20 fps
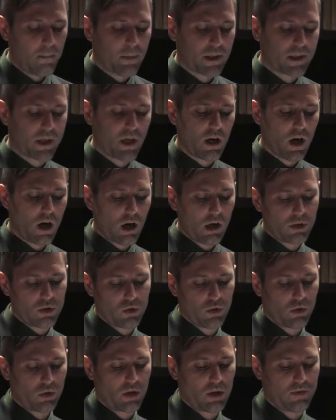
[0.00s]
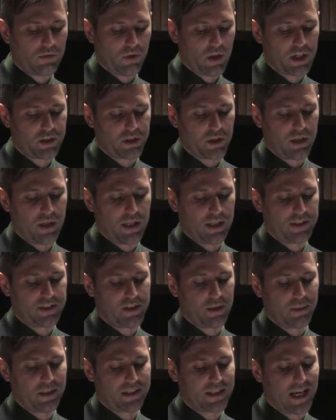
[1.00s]
But the auctor of legend
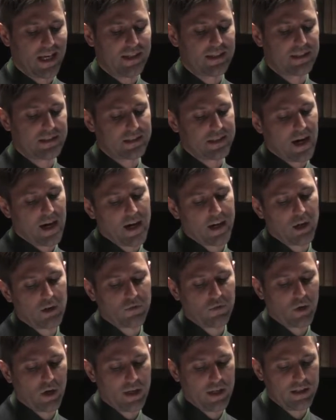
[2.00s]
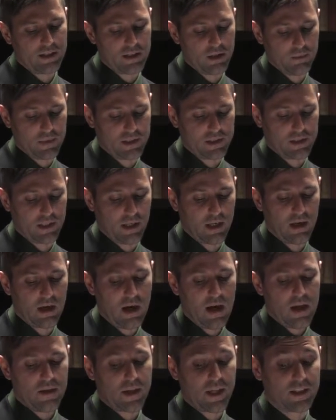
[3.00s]
exhibits a desire for intimacy
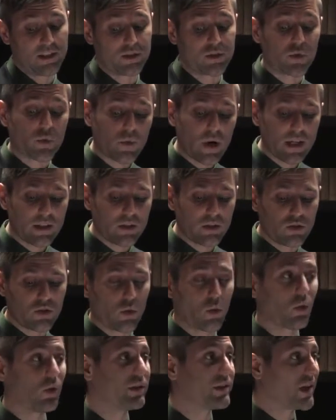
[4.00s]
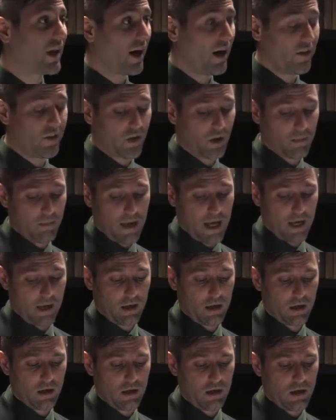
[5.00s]
that is directed towards other
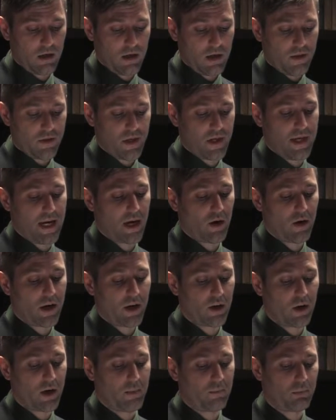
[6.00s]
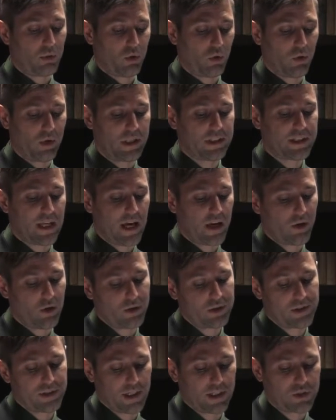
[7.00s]
men. The narrator employs
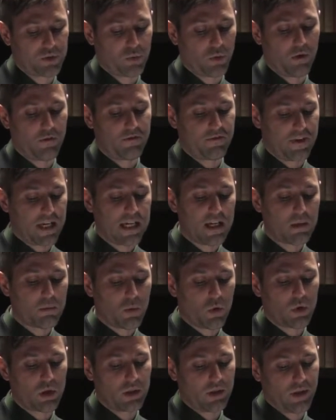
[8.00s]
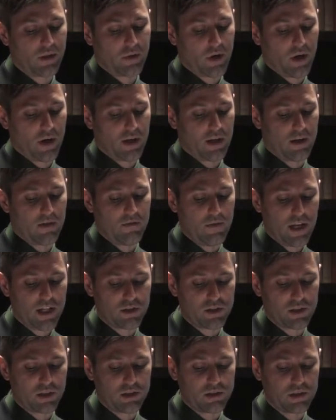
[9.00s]
heterosexual fin amour literary
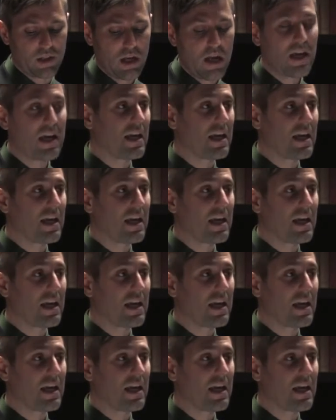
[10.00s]
conventions,